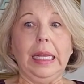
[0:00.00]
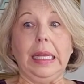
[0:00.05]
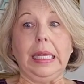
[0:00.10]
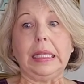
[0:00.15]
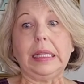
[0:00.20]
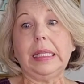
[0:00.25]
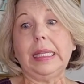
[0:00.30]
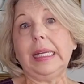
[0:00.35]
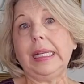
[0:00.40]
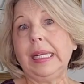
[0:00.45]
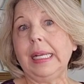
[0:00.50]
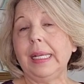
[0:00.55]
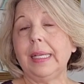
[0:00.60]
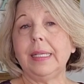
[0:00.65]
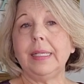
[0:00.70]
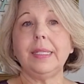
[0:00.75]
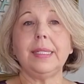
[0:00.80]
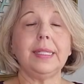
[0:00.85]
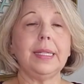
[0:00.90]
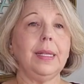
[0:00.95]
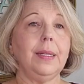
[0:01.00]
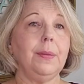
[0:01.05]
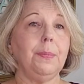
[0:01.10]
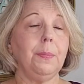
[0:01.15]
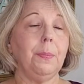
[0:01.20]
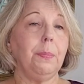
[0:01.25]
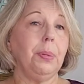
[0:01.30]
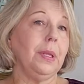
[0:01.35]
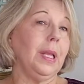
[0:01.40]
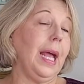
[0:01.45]
linens
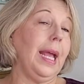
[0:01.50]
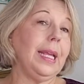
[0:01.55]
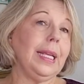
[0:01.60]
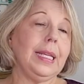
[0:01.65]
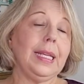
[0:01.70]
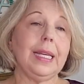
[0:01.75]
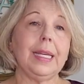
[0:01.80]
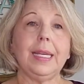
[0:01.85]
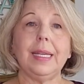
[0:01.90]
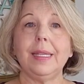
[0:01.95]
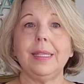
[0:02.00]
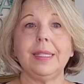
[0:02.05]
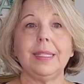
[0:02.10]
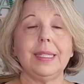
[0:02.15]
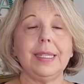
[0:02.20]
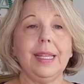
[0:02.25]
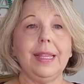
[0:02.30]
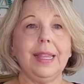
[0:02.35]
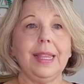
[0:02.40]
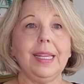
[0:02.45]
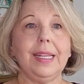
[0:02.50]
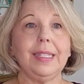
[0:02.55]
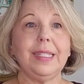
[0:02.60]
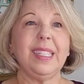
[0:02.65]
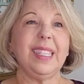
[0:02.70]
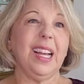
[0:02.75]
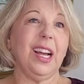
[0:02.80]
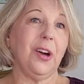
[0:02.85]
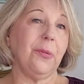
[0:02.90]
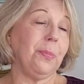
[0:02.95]
and blankets and things
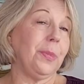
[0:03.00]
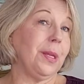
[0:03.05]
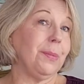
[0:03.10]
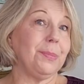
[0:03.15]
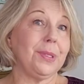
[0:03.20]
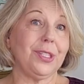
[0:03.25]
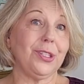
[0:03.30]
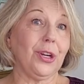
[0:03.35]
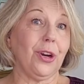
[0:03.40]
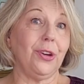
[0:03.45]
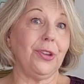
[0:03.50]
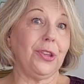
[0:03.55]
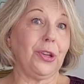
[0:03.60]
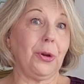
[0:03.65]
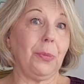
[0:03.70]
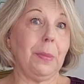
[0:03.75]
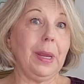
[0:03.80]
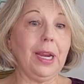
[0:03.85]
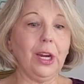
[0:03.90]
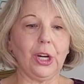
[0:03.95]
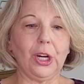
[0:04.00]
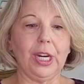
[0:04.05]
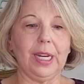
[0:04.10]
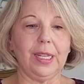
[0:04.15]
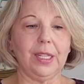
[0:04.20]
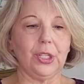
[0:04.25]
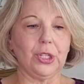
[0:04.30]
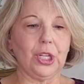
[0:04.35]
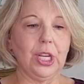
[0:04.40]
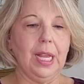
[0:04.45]
to help them start their
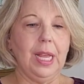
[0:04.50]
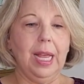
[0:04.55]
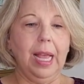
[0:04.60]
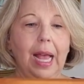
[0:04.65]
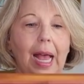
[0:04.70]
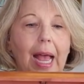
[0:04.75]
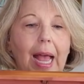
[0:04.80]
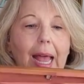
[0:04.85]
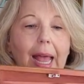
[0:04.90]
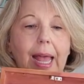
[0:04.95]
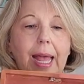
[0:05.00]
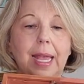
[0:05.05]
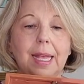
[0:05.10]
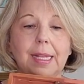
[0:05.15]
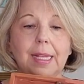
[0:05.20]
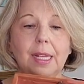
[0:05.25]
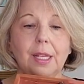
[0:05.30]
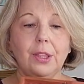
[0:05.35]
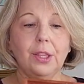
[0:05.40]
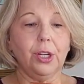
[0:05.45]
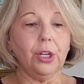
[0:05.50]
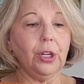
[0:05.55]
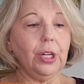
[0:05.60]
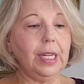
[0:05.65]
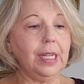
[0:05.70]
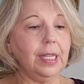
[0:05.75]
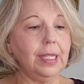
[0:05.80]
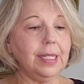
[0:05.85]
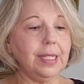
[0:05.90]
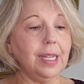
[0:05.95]
marriage. And there
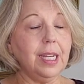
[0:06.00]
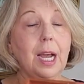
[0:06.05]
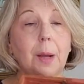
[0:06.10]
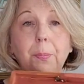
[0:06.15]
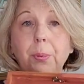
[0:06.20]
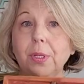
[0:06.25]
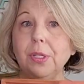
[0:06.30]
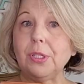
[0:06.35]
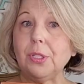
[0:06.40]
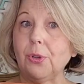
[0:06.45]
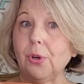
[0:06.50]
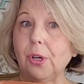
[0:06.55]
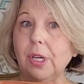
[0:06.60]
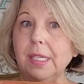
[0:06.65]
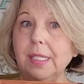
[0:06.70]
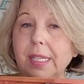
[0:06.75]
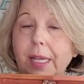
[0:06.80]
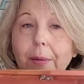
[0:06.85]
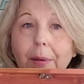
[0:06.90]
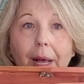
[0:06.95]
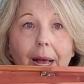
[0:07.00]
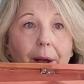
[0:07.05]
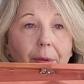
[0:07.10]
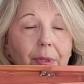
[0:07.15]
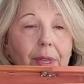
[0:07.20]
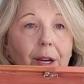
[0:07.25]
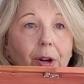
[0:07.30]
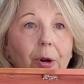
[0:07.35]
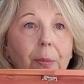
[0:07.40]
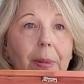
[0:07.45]
is a couple of stories
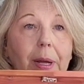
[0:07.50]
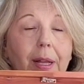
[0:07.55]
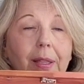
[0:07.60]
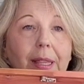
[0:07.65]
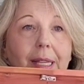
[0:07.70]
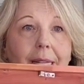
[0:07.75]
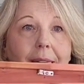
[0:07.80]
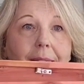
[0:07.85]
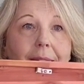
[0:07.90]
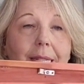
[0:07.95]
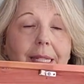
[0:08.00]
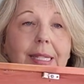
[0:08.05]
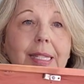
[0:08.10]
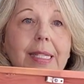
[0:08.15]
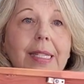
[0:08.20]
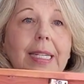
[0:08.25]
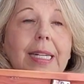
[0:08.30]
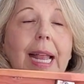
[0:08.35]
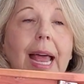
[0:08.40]
out there about these. This is an